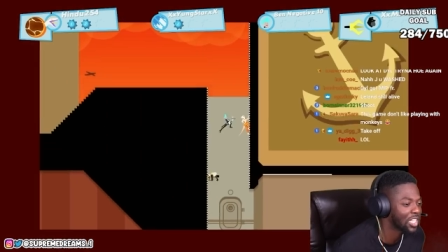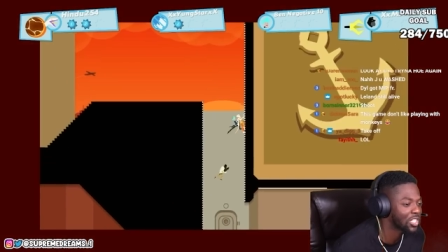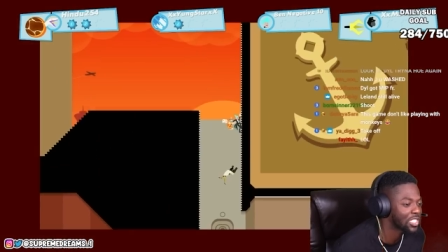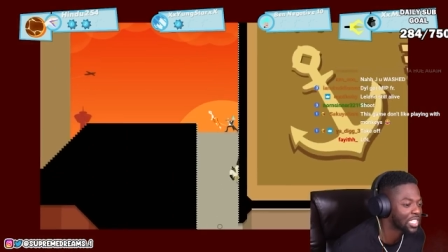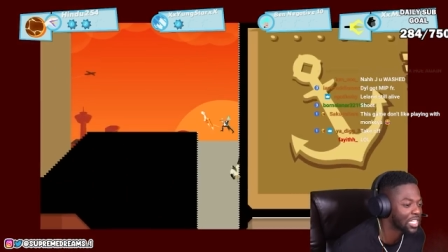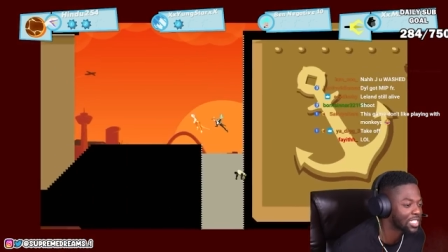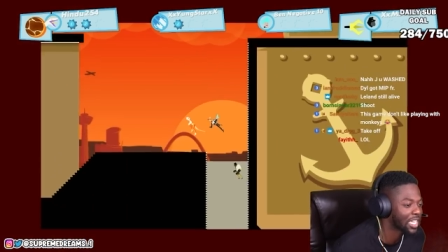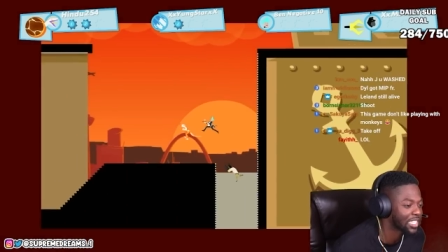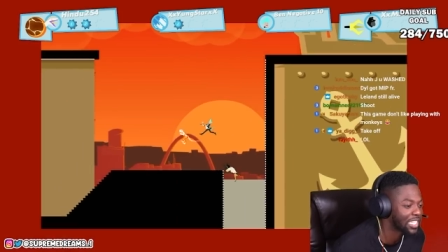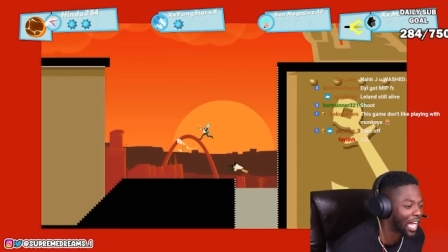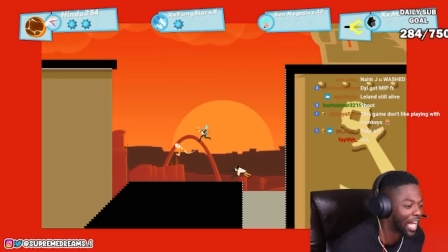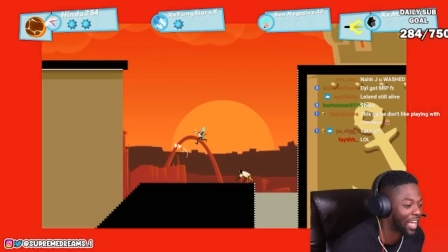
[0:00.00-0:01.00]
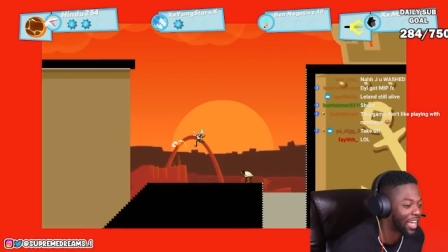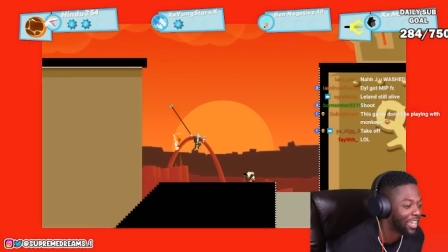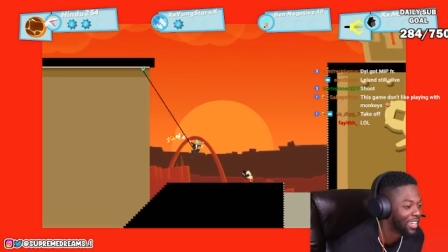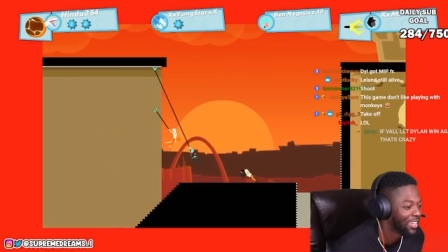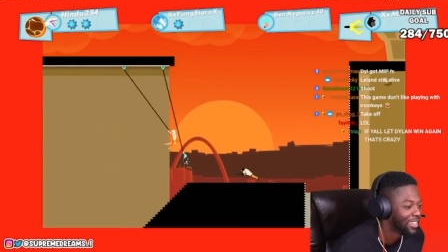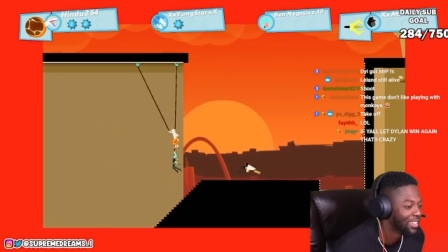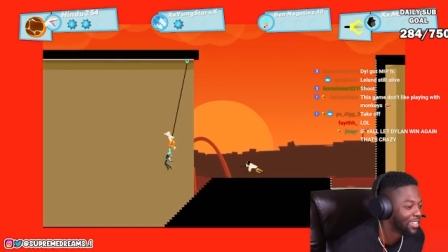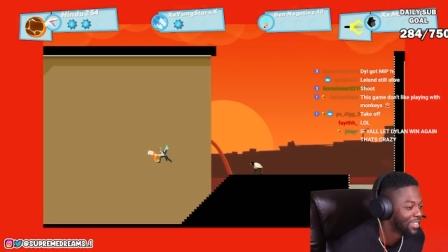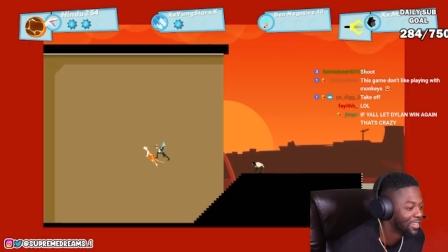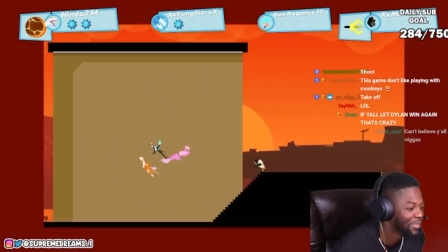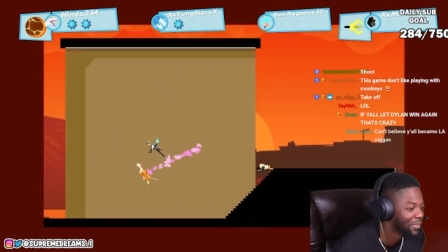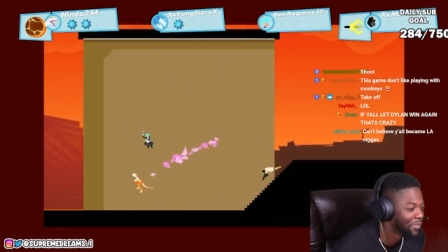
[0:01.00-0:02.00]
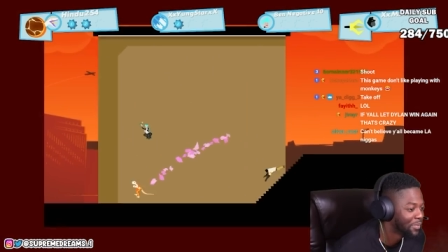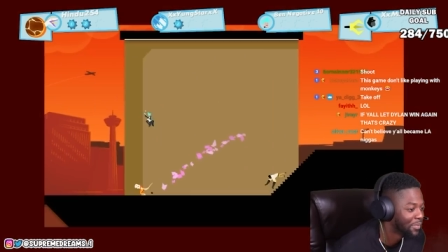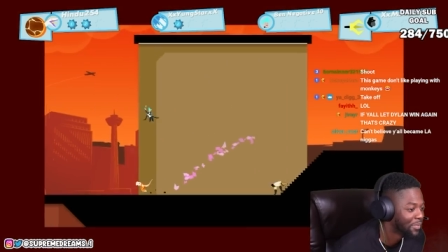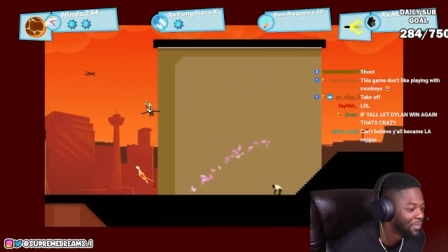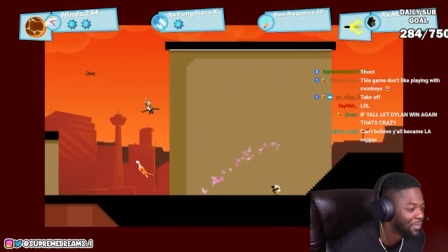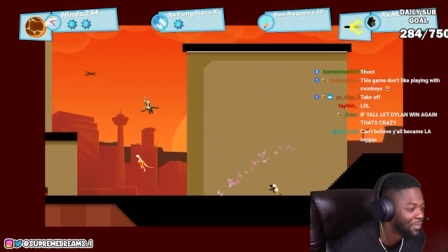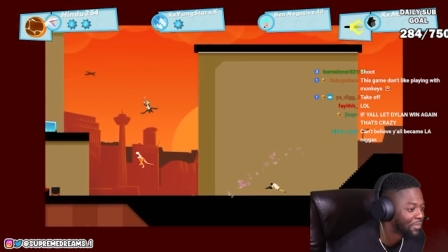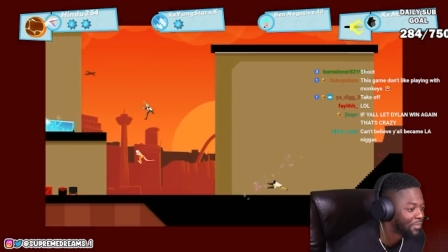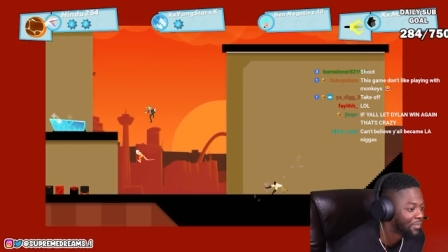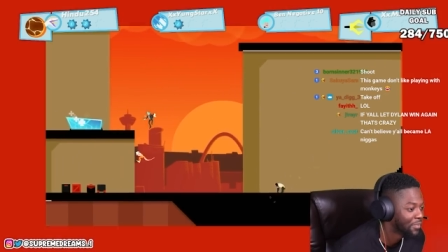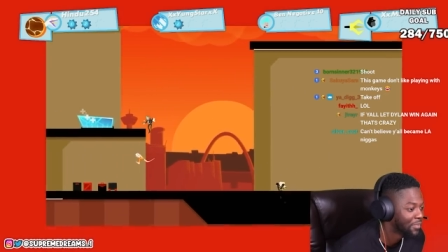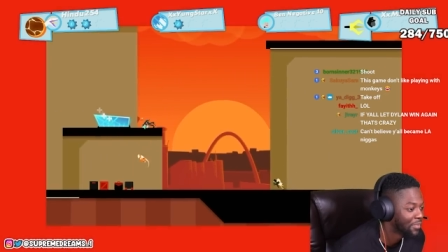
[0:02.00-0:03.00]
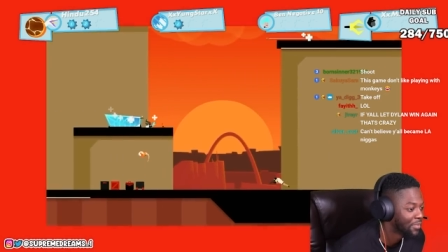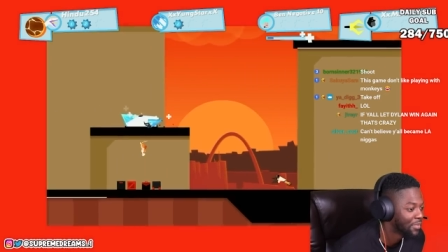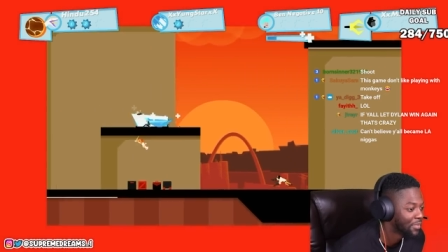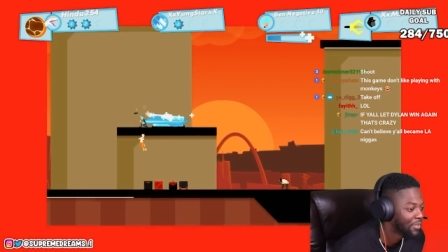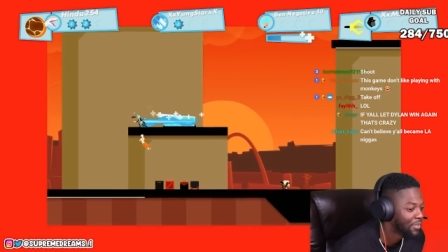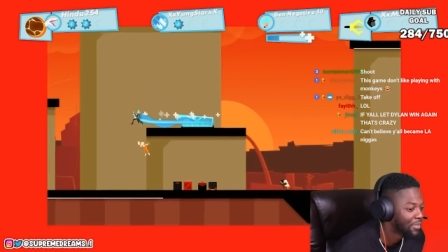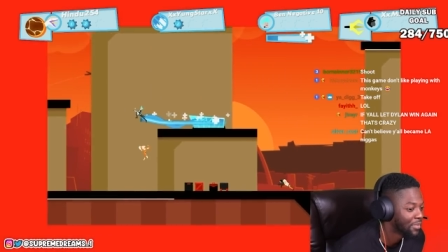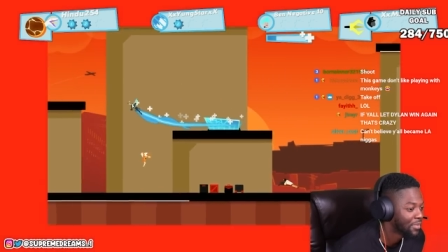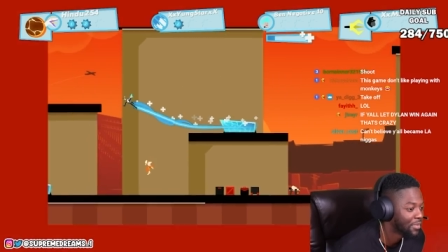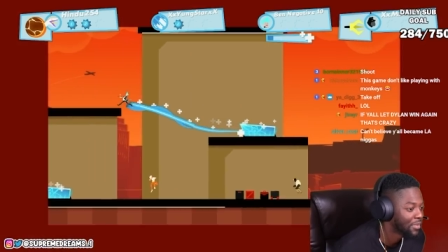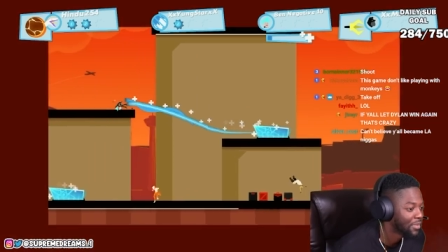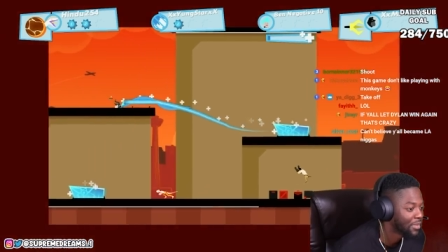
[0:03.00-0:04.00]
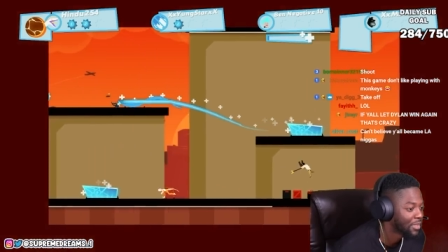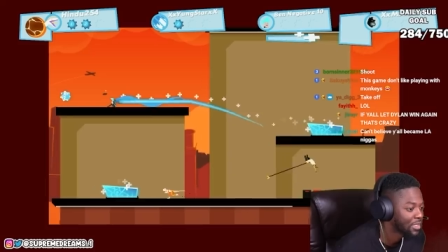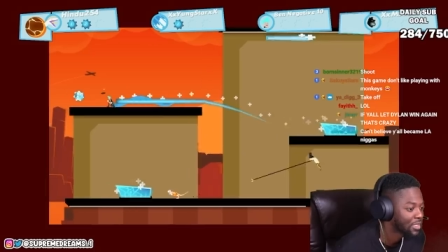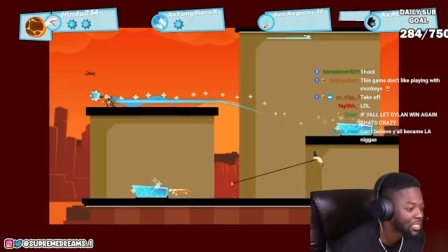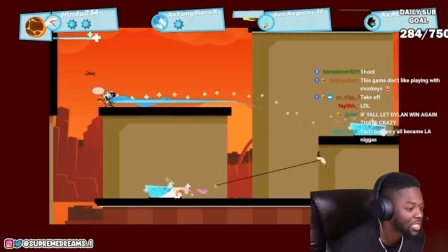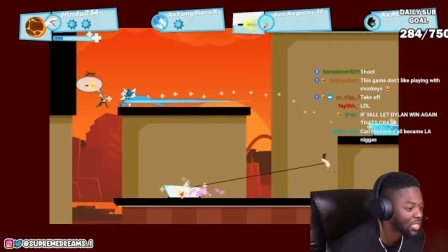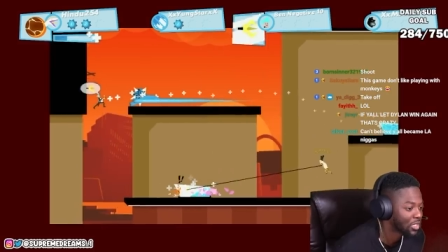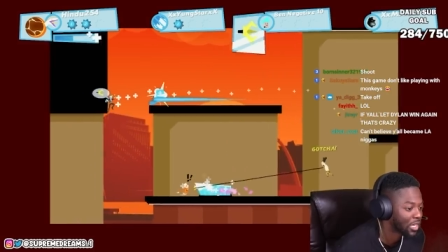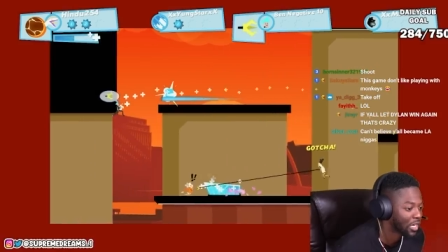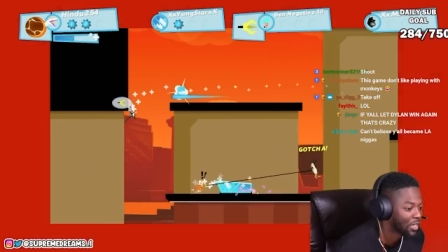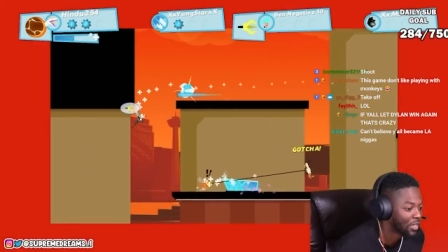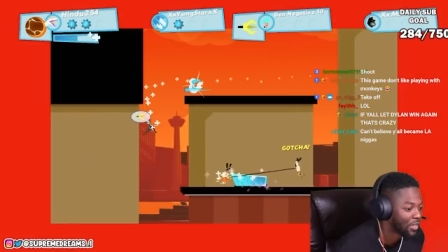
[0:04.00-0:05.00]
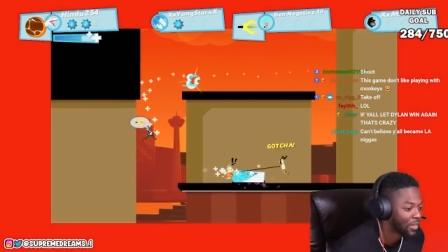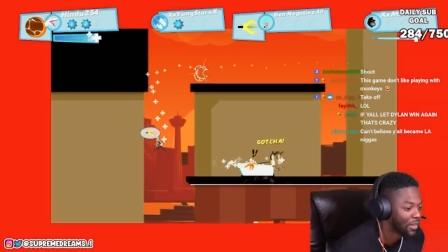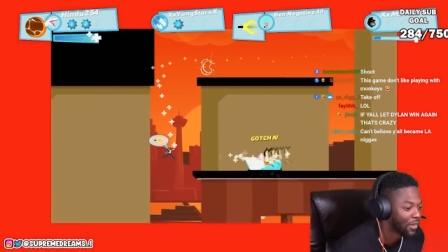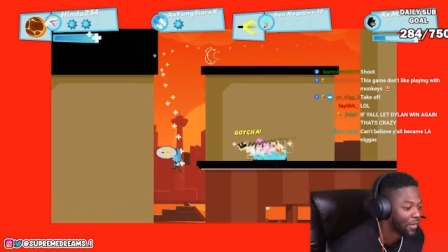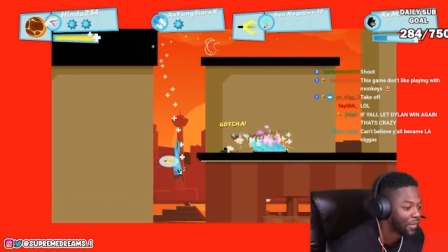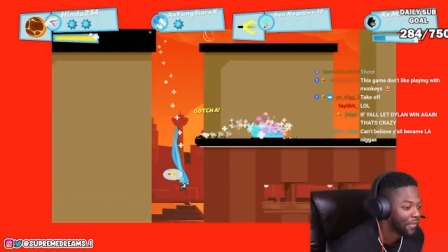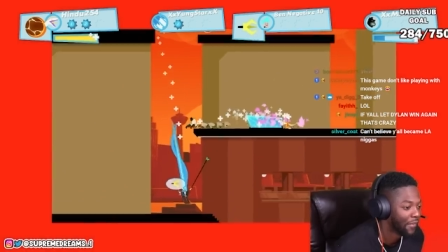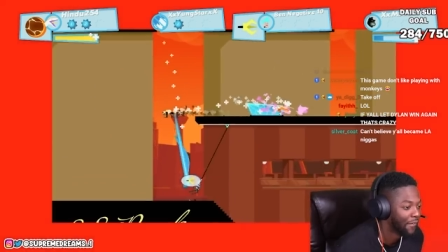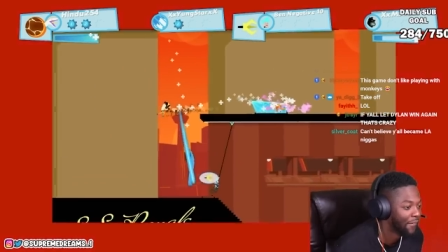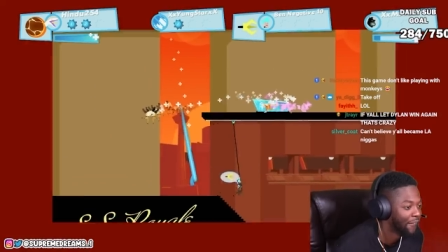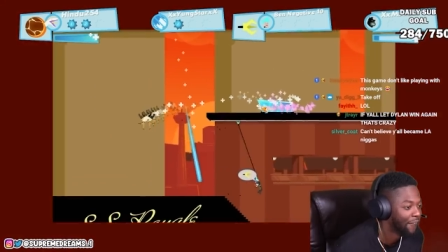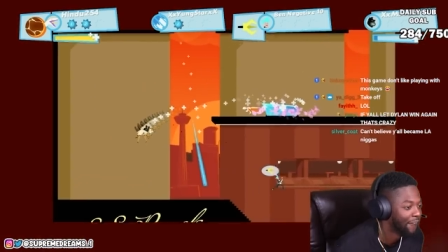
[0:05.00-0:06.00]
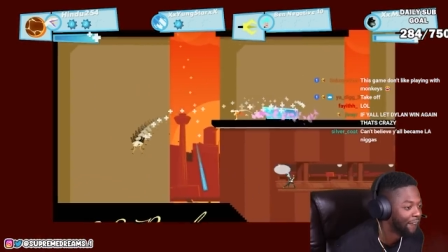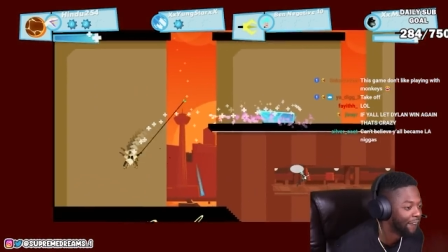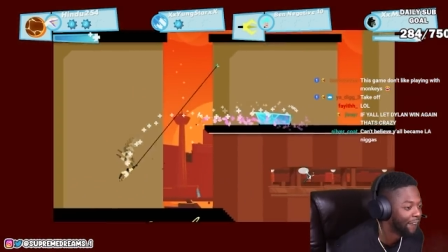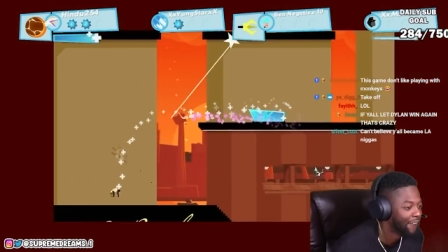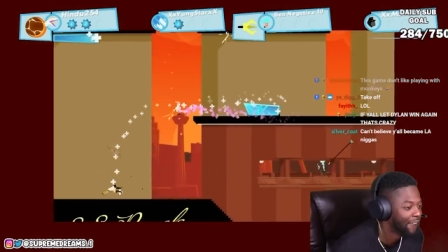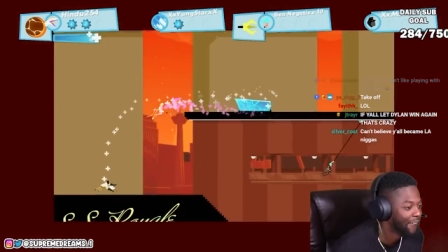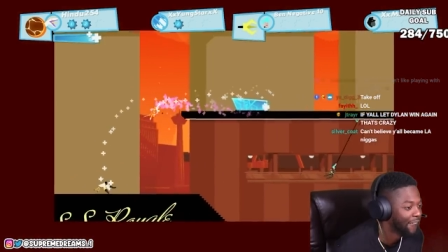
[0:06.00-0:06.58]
literally see this nigga die. Oh, you seen Leland die? Slow down. Come on, bro.